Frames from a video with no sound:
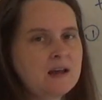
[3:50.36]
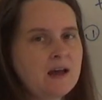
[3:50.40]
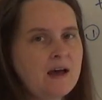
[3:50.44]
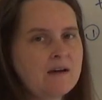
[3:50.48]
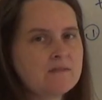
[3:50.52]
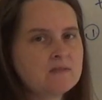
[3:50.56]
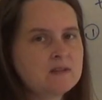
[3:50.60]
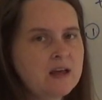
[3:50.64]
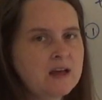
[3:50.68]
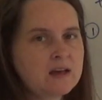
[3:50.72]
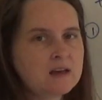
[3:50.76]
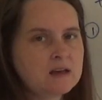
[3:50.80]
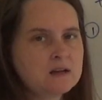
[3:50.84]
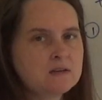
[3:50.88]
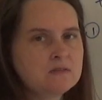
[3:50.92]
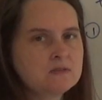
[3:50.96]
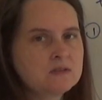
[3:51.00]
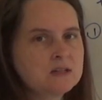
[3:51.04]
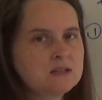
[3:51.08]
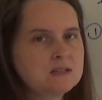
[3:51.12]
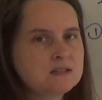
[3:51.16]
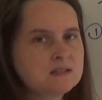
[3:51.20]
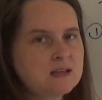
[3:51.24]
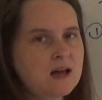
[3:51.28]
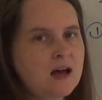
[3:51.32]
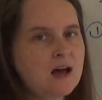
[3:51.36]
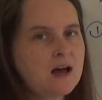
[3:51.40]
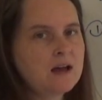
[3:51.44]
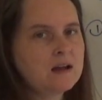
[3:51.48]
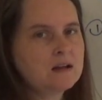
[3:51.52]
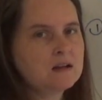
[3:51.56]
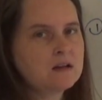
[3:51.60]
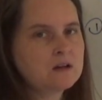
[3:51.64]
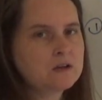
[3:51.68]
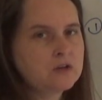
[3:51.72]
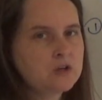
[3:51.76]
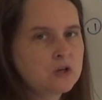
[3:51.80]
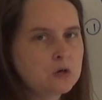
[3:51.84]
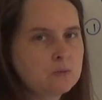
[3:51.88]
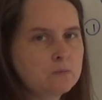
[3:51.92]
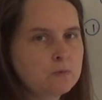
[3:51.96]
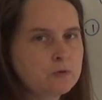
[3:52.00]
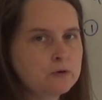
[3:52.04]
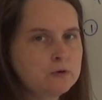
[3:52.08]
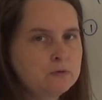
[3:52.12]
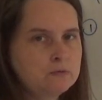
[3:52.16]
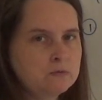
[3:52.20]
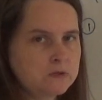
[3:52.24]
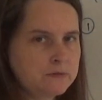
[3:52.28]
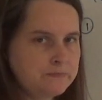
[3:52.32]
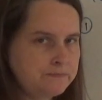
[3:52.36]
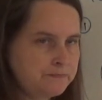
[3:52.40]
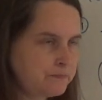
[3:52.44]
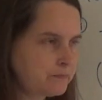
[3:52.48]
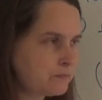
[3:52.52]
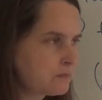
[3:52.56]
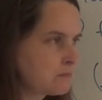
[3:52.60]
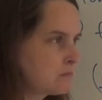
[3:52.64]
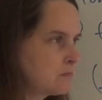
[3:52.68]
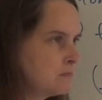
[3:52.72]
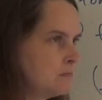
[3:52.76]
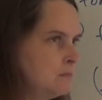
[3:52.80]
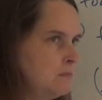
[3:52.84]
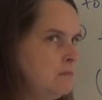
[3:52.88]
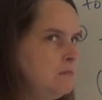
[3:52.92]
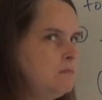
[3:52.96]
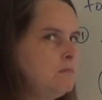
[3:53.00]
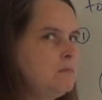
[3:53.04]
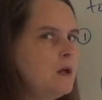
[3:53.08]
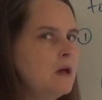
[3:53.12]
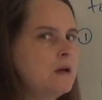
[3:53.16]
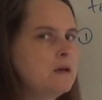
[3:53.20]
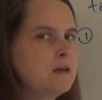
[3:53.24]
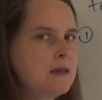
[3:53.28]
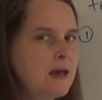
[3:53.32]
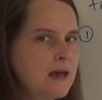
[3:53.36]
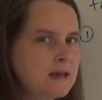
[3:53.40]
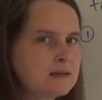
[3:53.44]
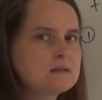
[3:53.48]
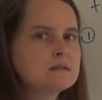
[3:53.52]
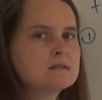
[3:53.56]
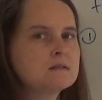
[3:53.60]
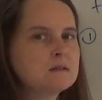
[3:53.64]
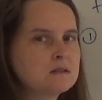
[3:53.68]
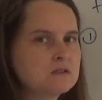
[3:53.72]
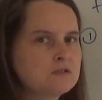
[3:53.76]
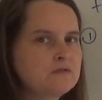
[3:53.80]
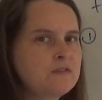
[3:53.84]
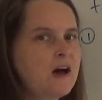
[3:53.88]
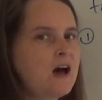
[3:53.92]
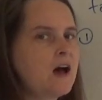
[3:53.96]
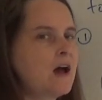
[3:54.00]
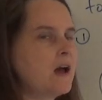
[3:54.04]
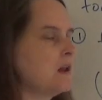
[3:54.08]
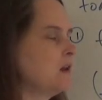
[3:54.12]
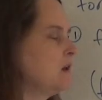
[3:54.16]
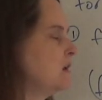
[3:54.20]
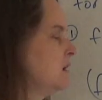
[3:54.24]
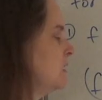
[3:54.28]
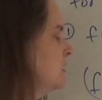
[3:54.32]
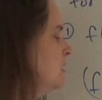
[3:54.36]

to have negatives inside a cube root? Yes, it's fine.